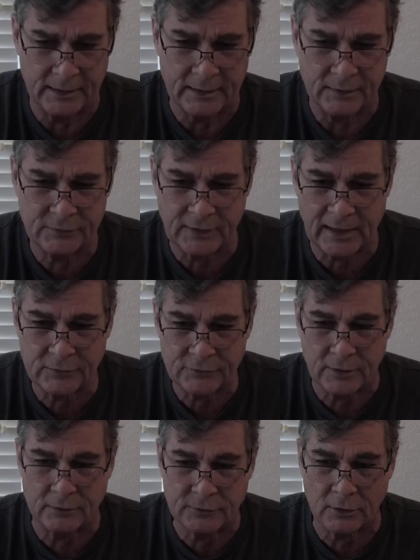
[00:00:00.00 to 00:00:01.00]
it takes
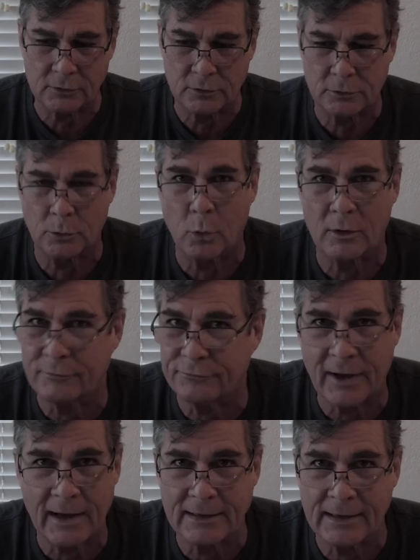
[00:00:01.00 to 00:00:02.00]
to
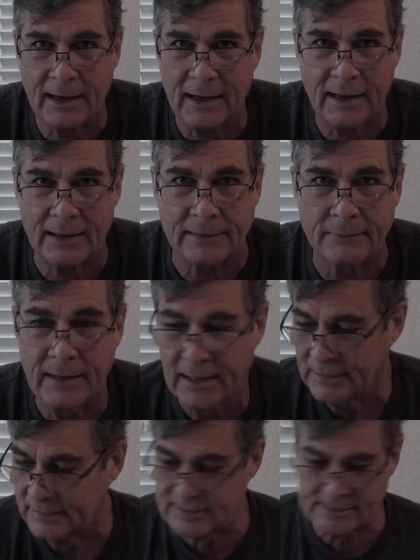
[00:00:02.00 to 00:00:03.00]
glorify God.
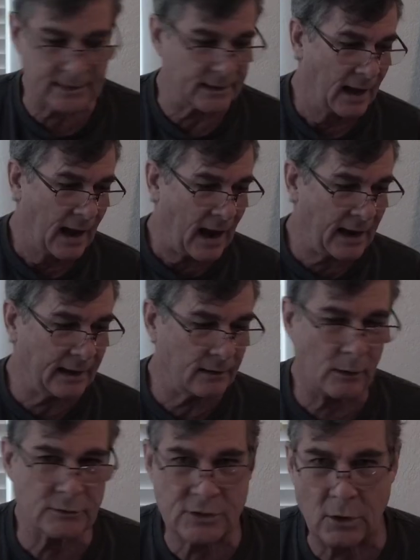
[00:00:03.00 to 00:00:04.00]
Listen,
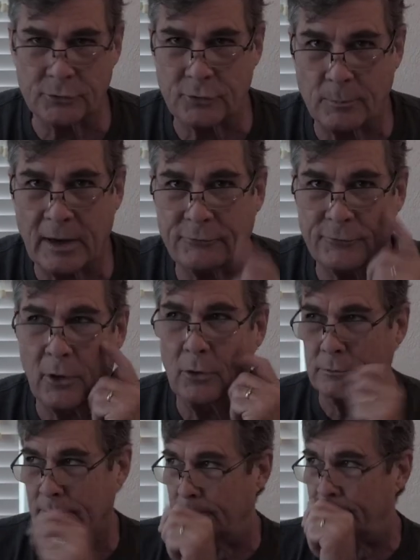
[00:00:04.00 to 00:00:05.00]
I was going through my
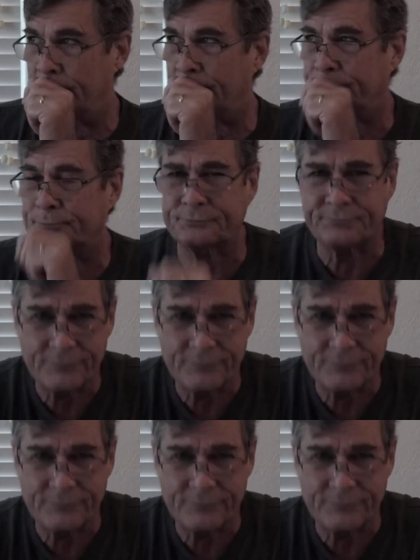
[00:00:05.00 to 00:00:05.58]
phone.